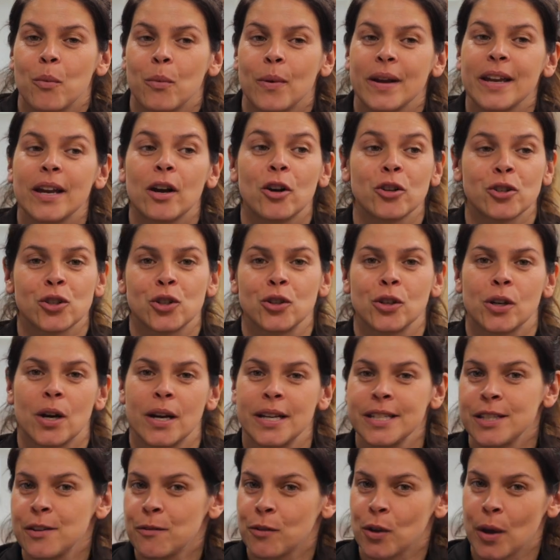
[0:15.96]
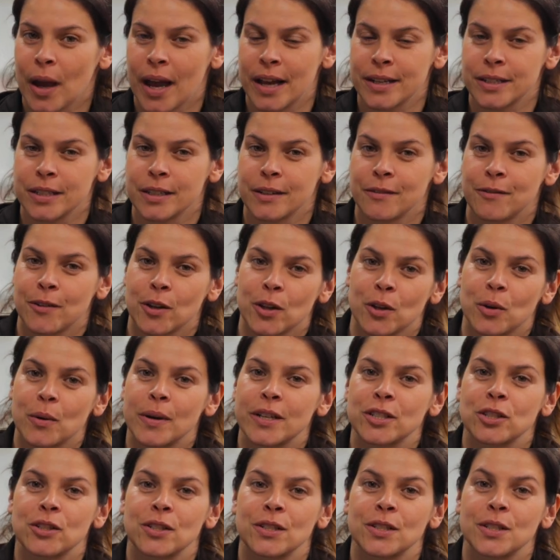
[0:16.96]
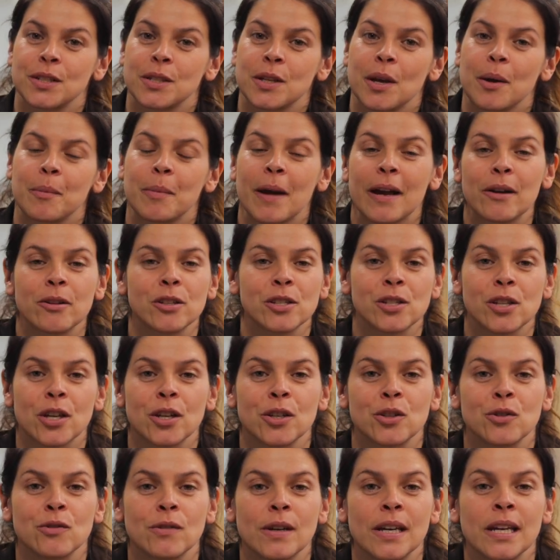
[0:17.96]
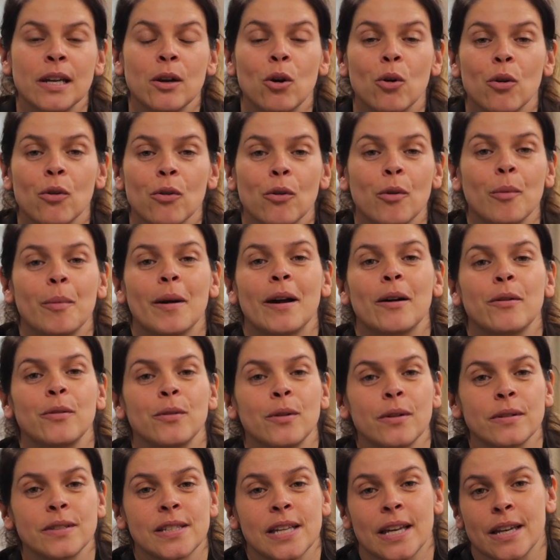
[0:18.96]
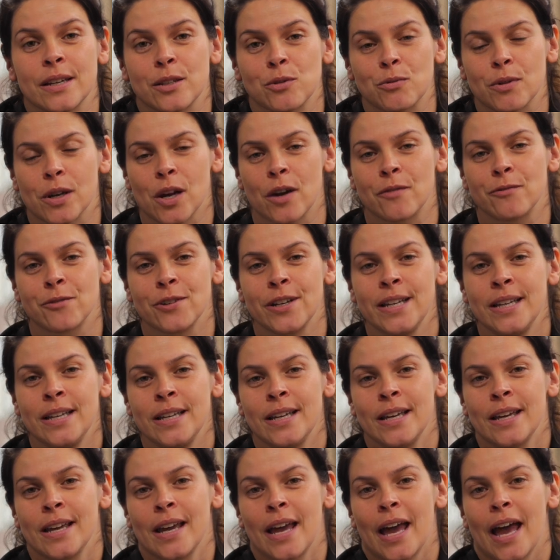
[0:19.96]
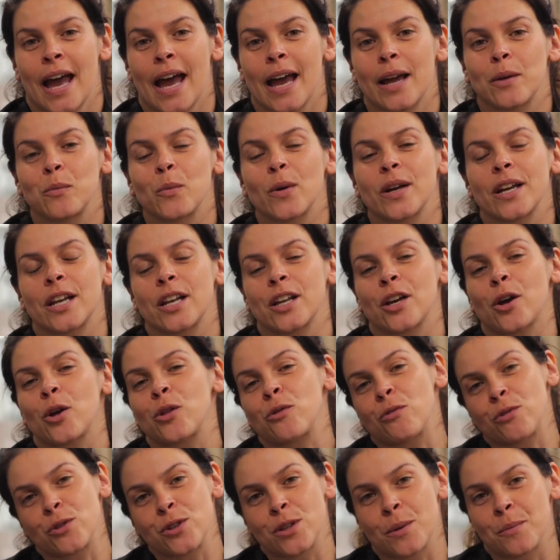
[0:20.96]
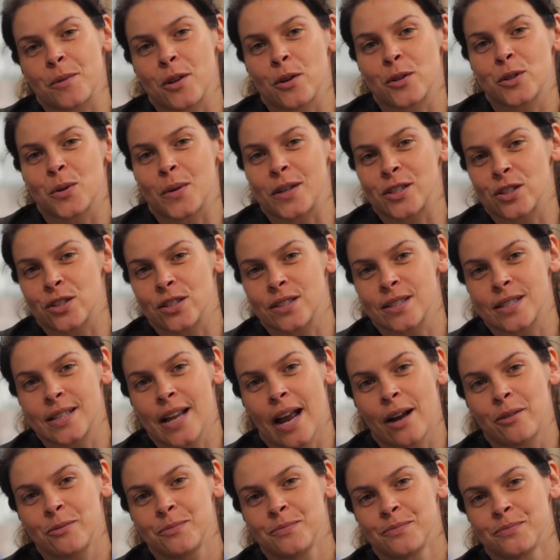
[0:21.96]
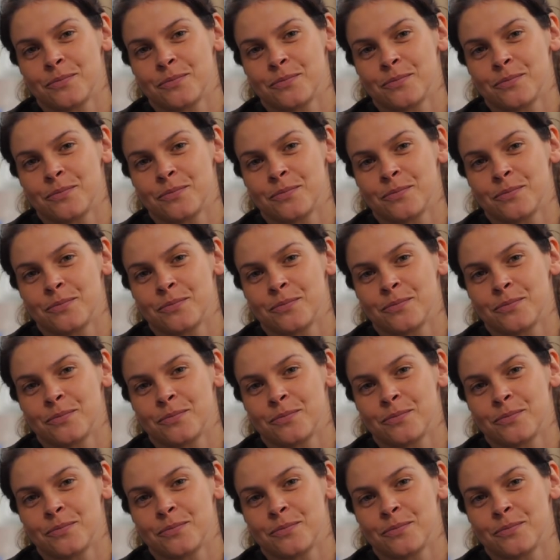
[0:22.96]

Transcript: We asked you guys if you had any further questions about the surgery or about Zaya's recovery, and we're going to go through some of those questions now.